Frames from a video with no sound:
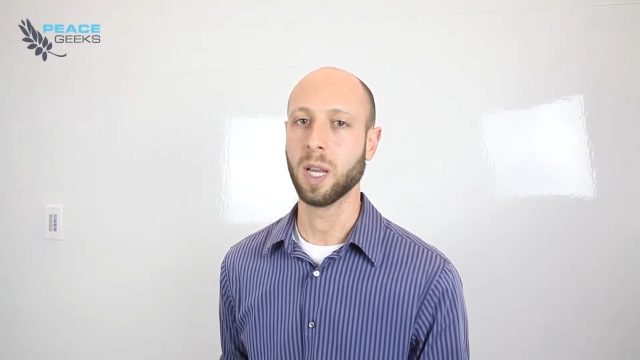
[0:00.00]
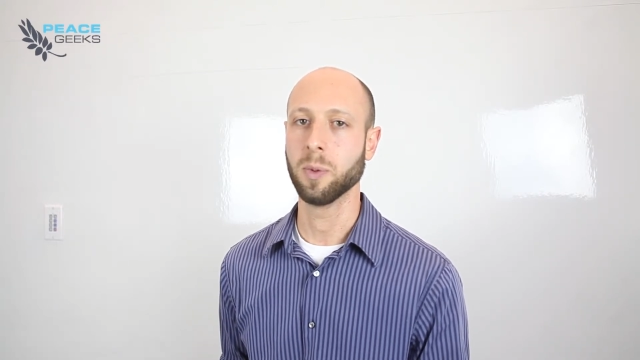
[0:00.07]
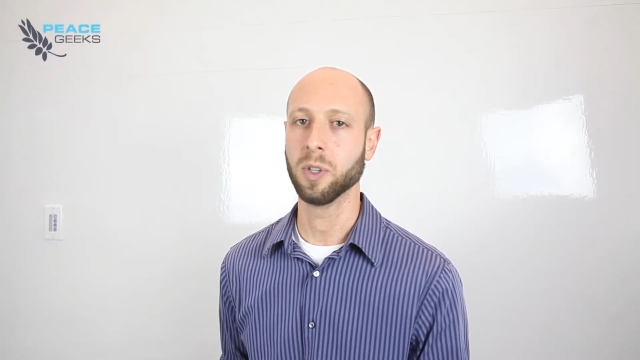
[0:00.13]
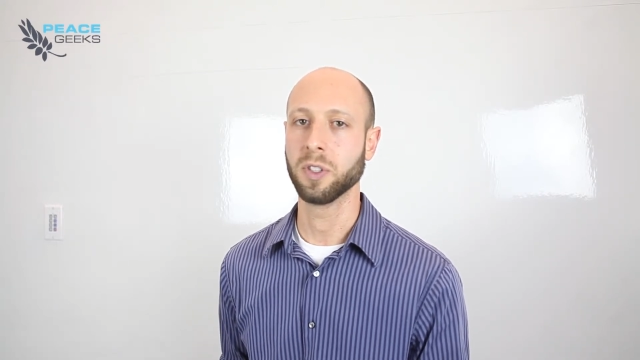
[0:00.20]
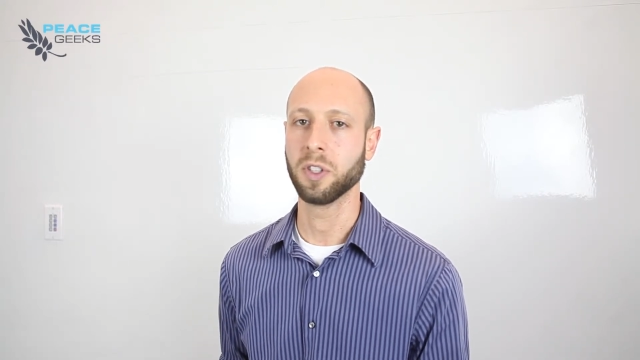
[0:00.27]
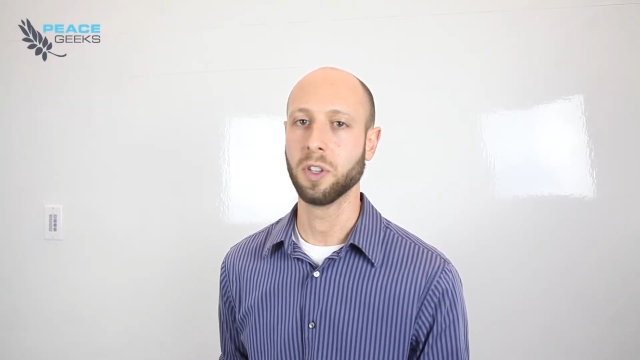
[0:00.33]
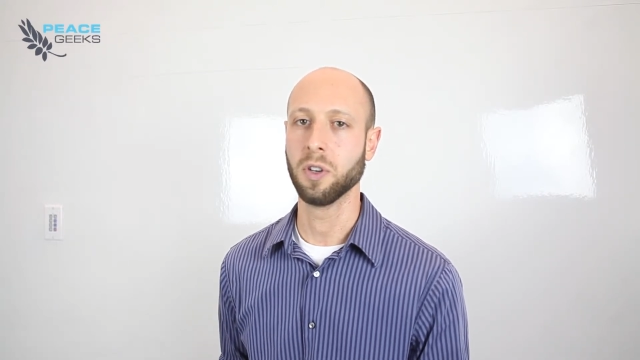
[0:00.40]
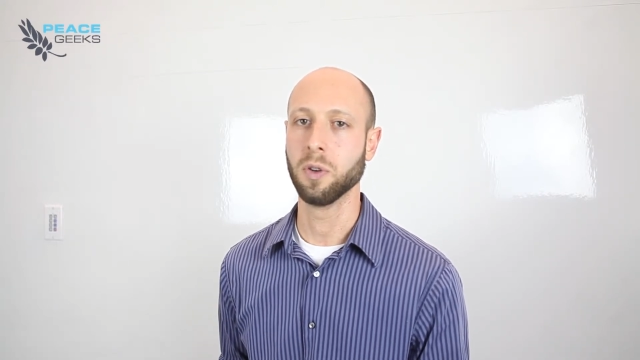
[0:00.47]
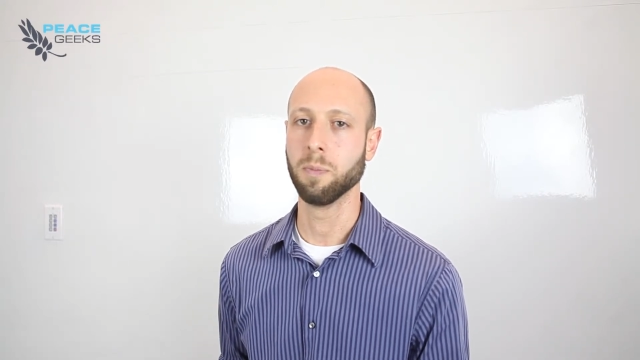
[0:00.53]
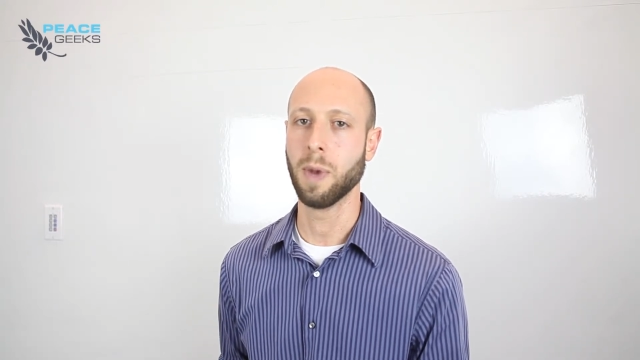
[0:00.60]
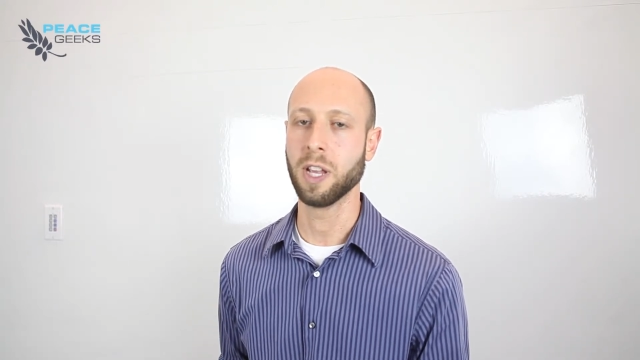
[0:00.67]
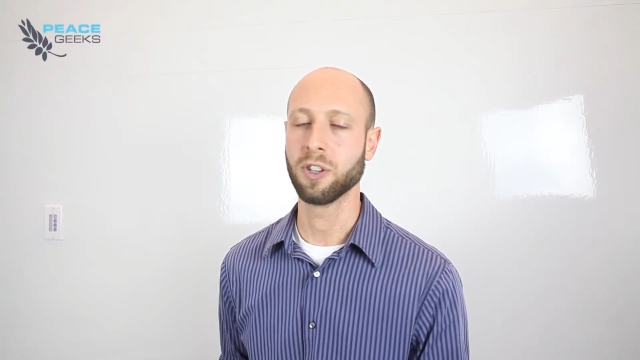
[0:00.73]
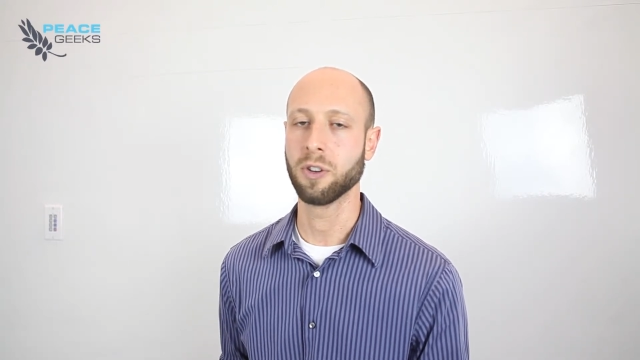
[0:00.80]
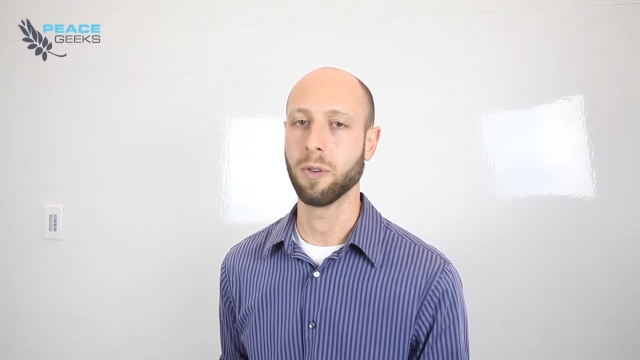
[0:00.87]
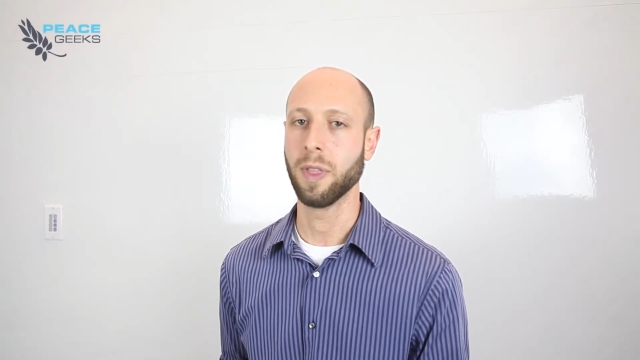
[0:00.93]
able to
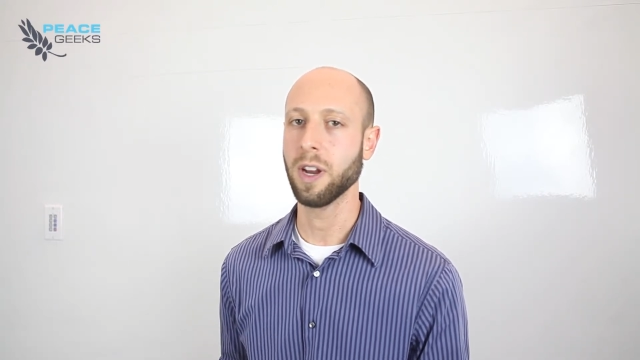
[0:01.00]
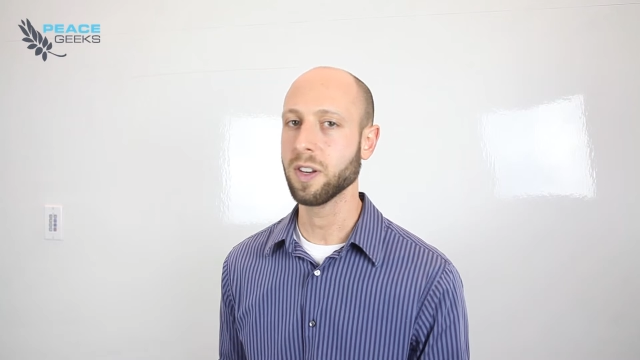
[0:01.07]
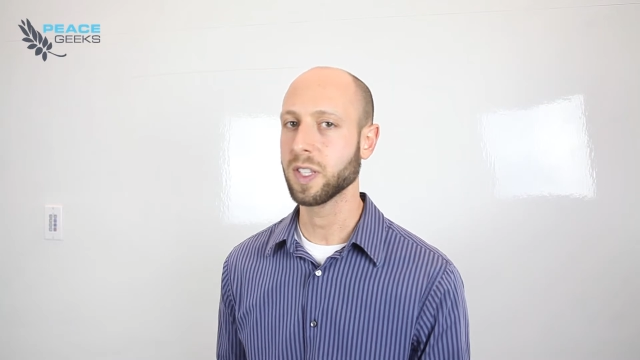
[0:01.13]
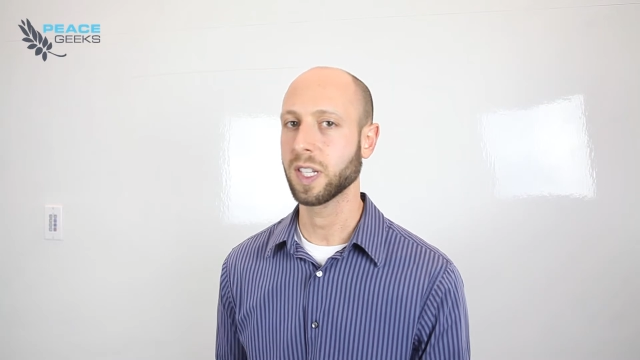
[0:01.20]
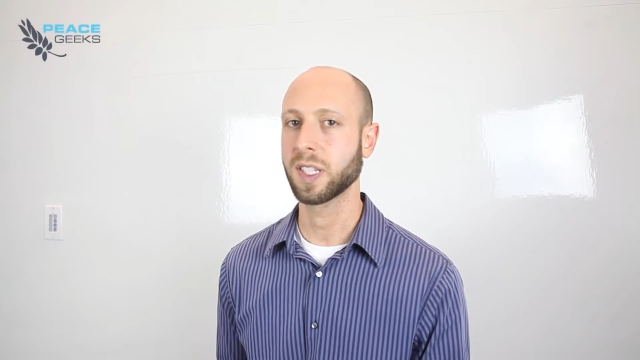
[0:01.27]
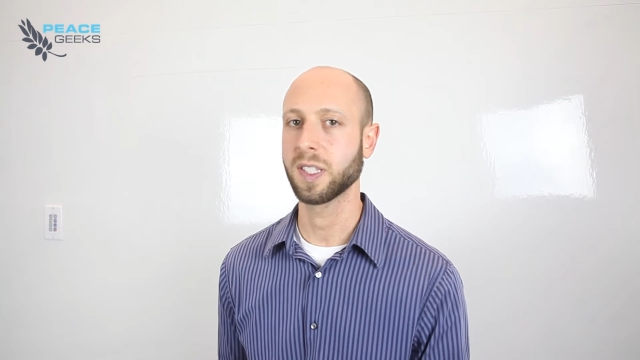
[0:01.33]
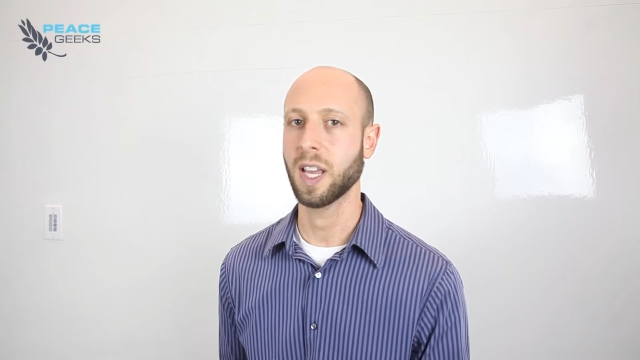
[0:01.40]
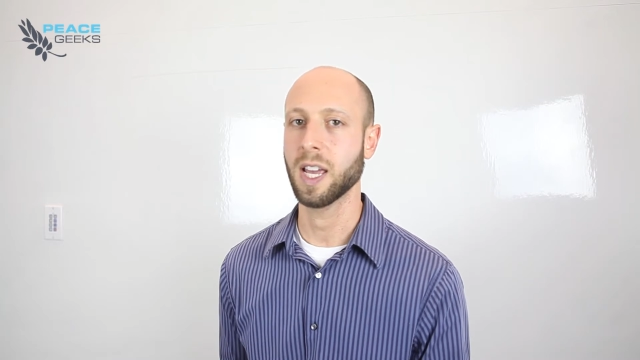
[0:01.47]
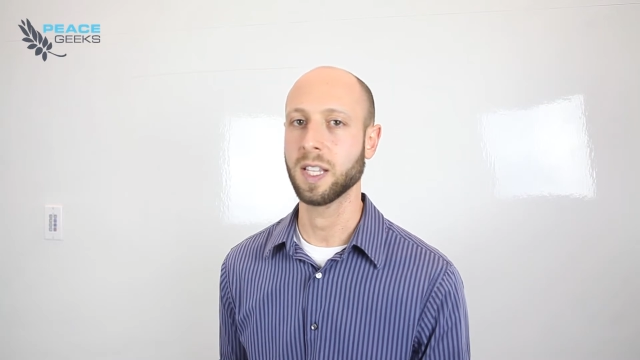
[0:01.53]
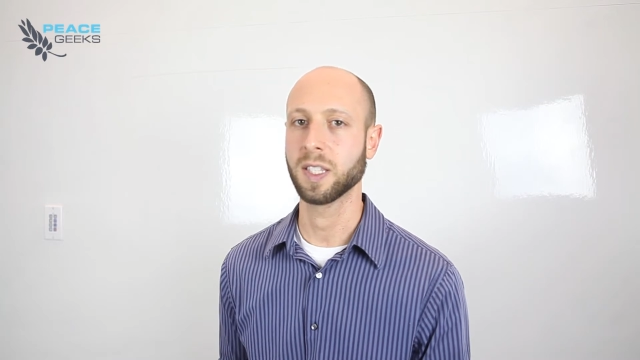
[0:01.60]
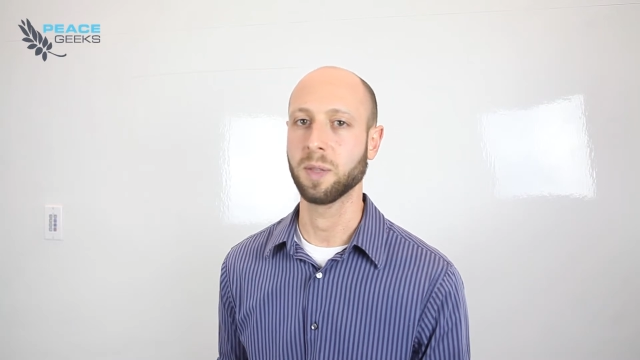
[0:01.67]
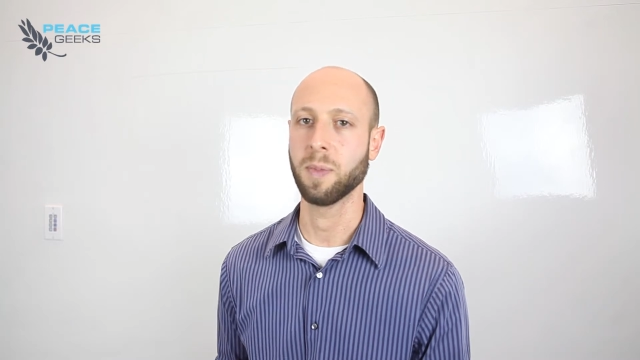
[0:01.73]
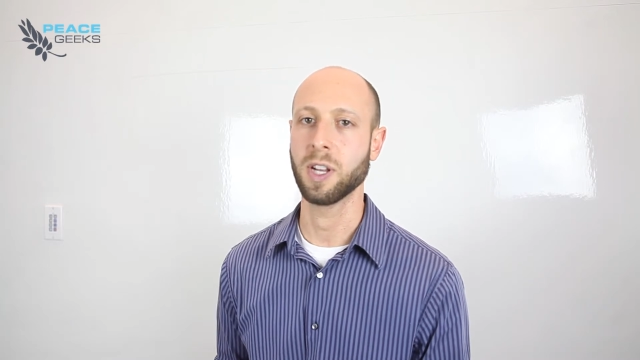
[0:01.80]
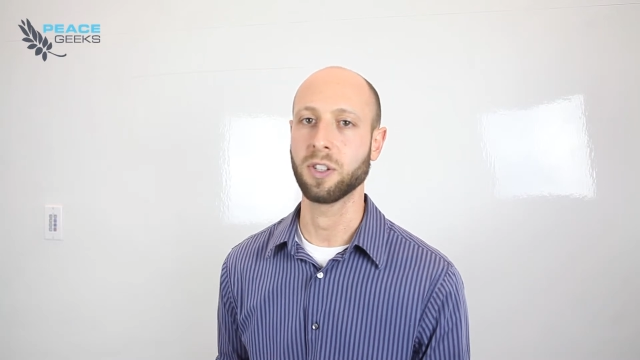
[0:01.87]
measure their success and